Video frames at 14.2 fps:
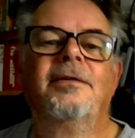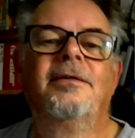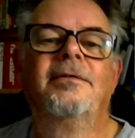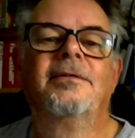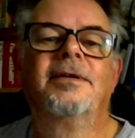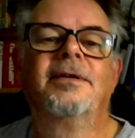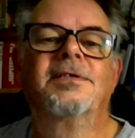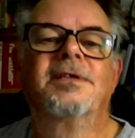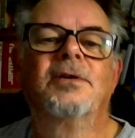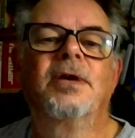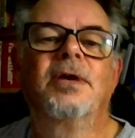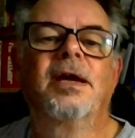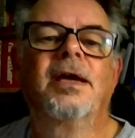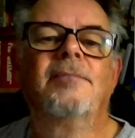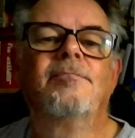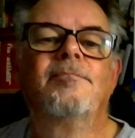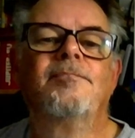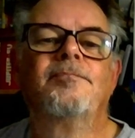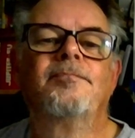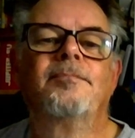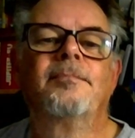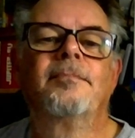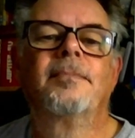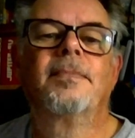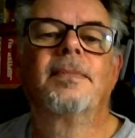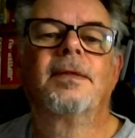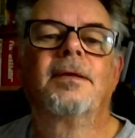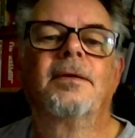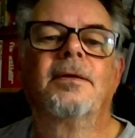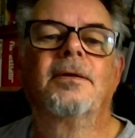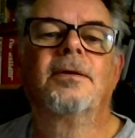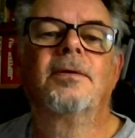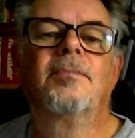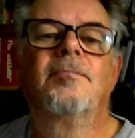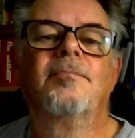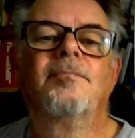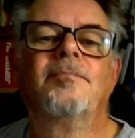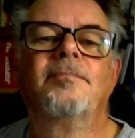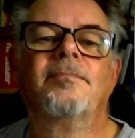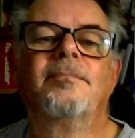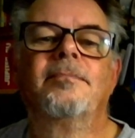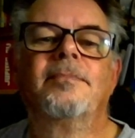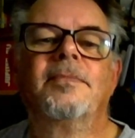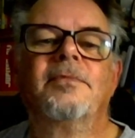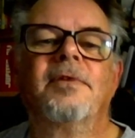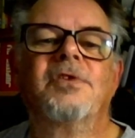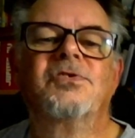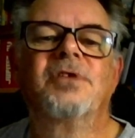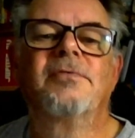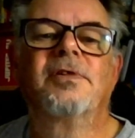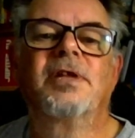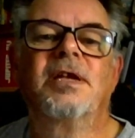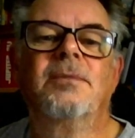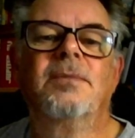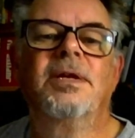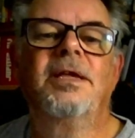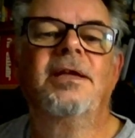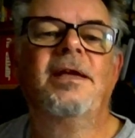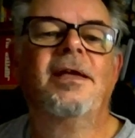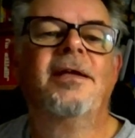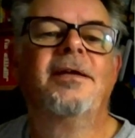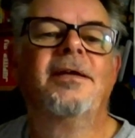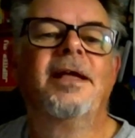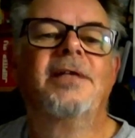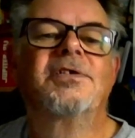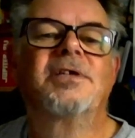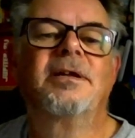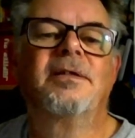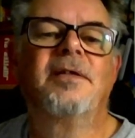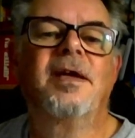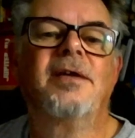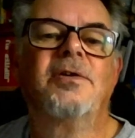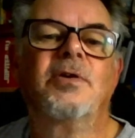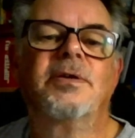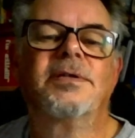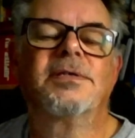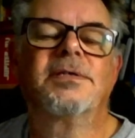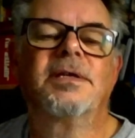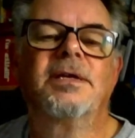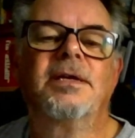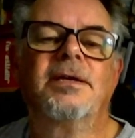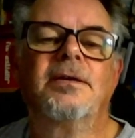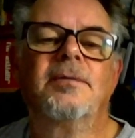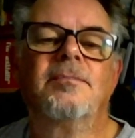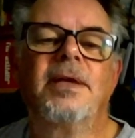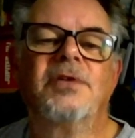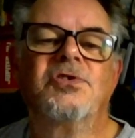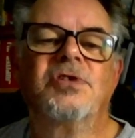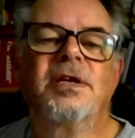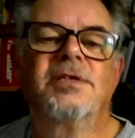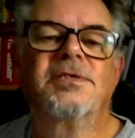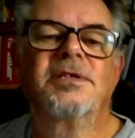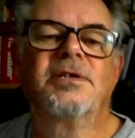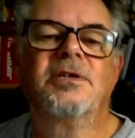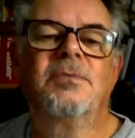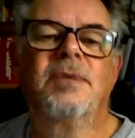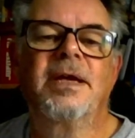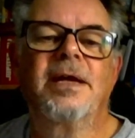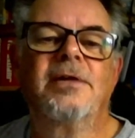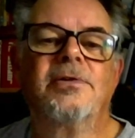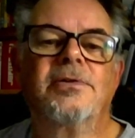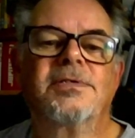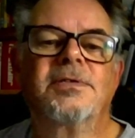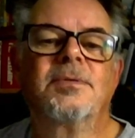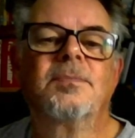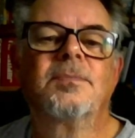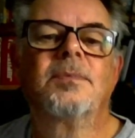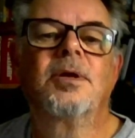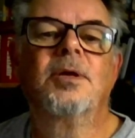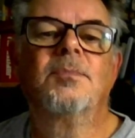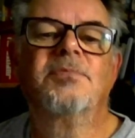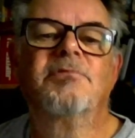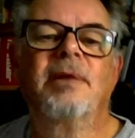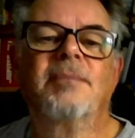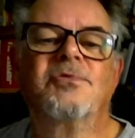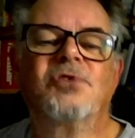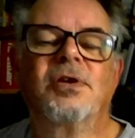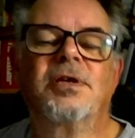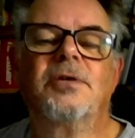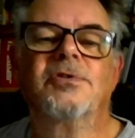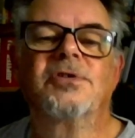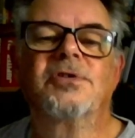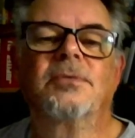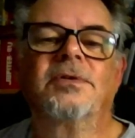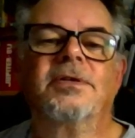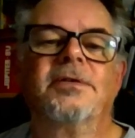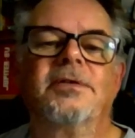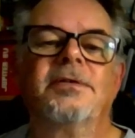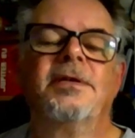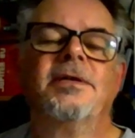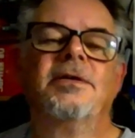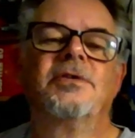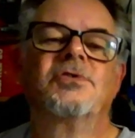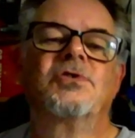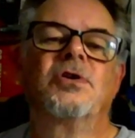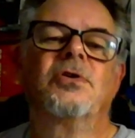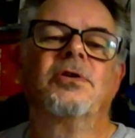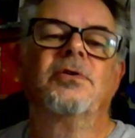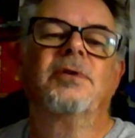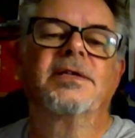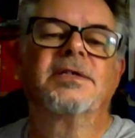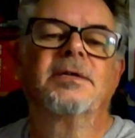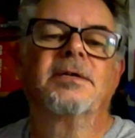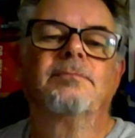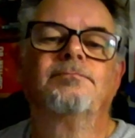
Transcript: that it's okay. Version FL Key Mini. Incidentally, there you can see HDSQ Miguel's param checker, which I'm going to show you later.